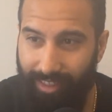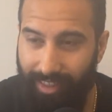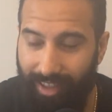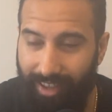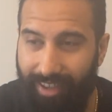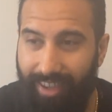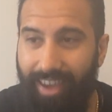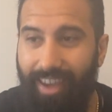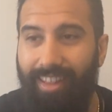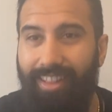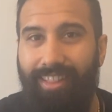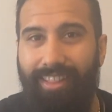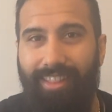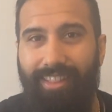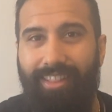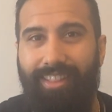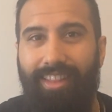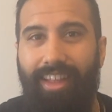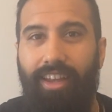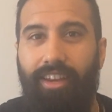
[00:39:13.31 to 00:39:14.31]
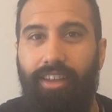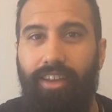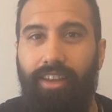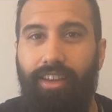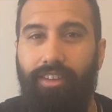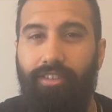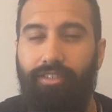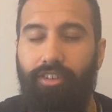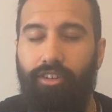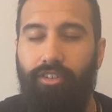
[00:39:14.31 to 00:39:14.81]
again, that
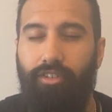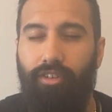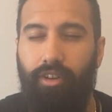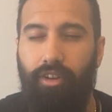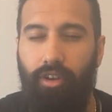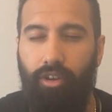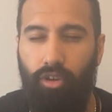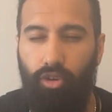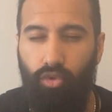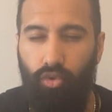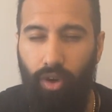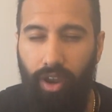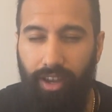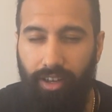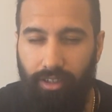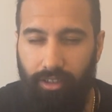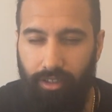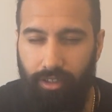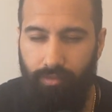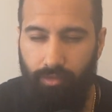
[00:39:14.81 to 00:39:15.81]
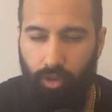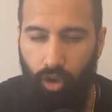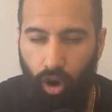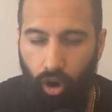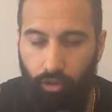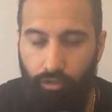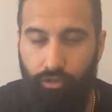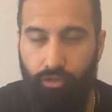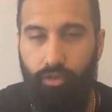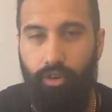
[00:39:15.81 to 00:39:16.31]
is a great
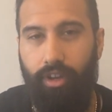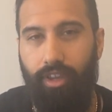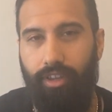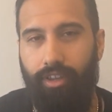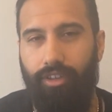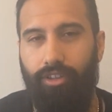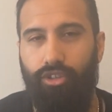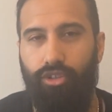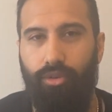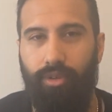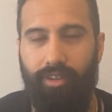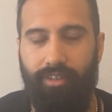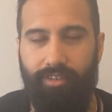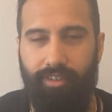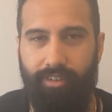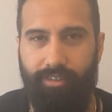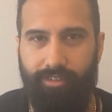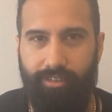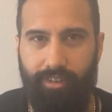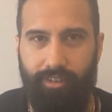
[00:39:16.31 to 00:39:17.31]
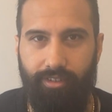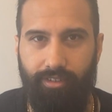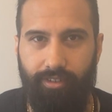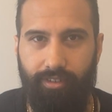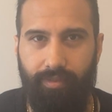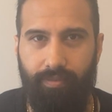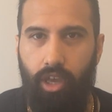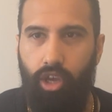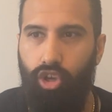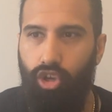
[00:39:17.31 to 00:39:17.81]
offering to
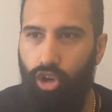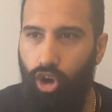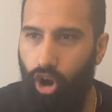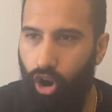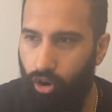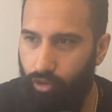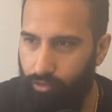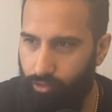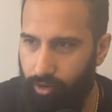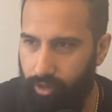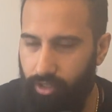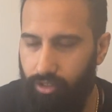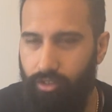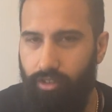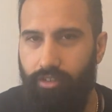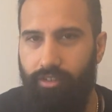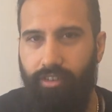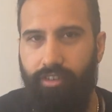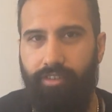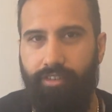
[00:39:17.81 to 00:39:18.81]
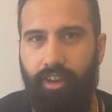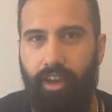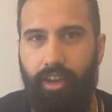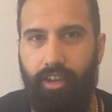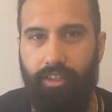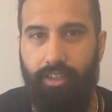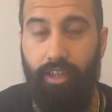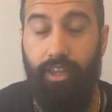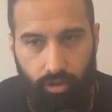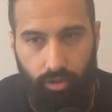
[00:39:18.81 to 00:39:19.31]
existence, offering to
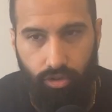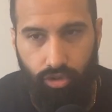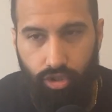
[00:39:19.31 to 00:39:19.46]
society.